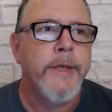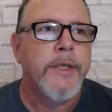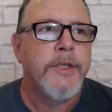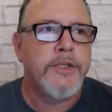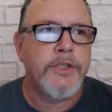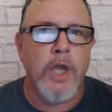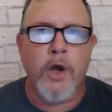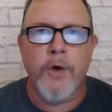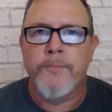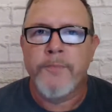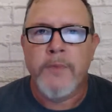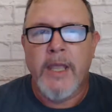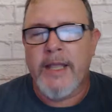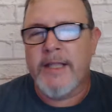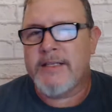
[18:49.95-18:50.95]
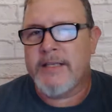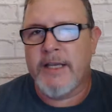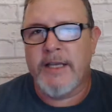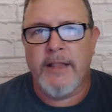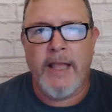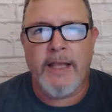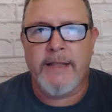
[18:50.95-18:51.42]
So it's,
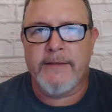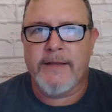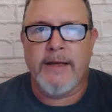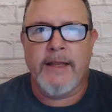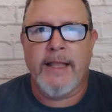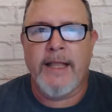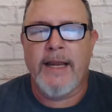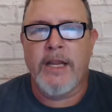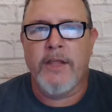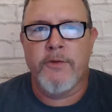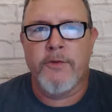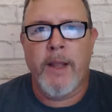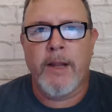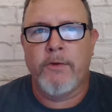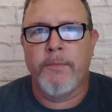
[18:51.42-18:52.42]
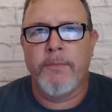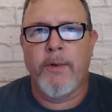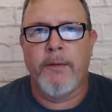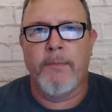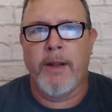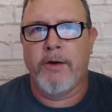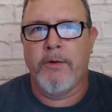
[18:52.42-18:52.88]
like I said, like any other
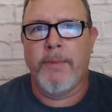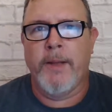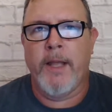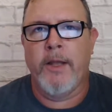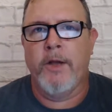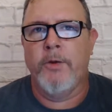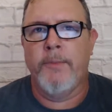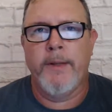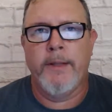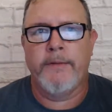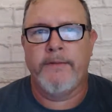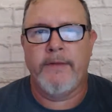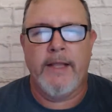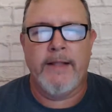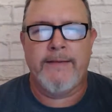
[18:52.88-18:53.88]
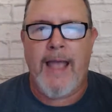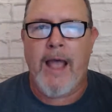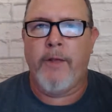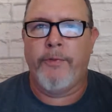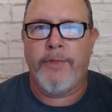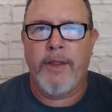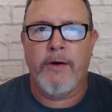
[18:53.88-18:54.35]
microbiome, it's
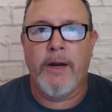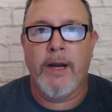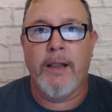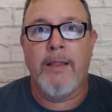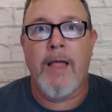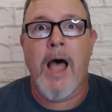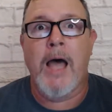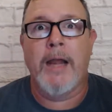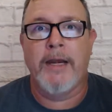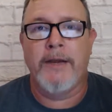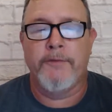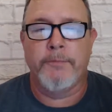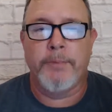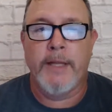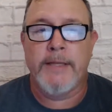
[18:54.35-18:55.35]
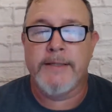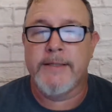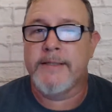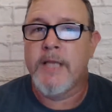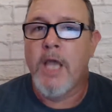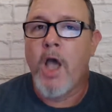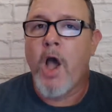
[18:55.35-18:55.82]
out there in a lot of different
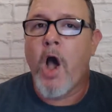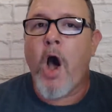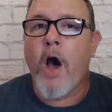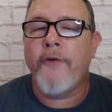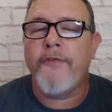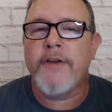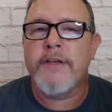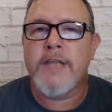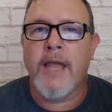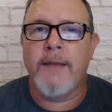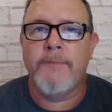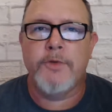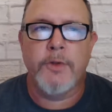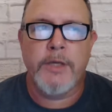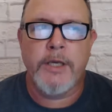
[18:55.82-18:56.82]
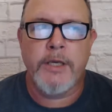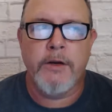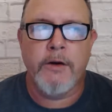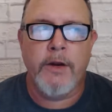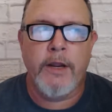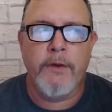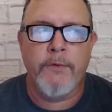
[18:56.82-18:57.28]
places. Oftentimes you'll
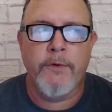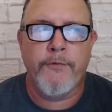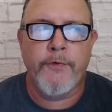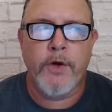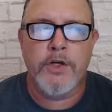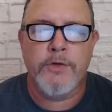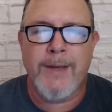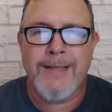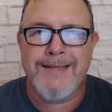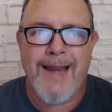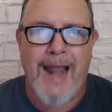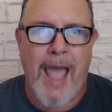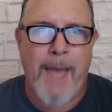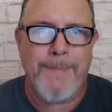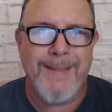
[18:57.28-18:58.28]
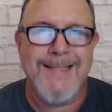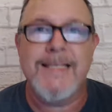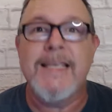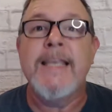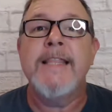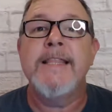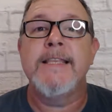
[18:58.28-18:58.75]
hear it referred to as it happens
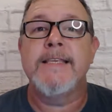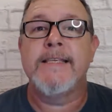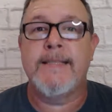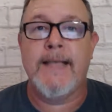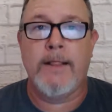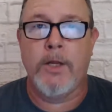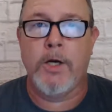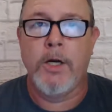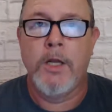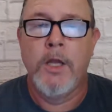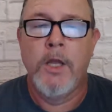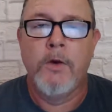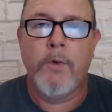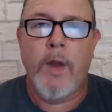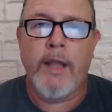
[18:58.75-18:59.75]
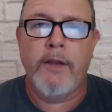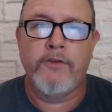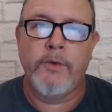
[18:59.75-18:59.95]
in the cellar. Right.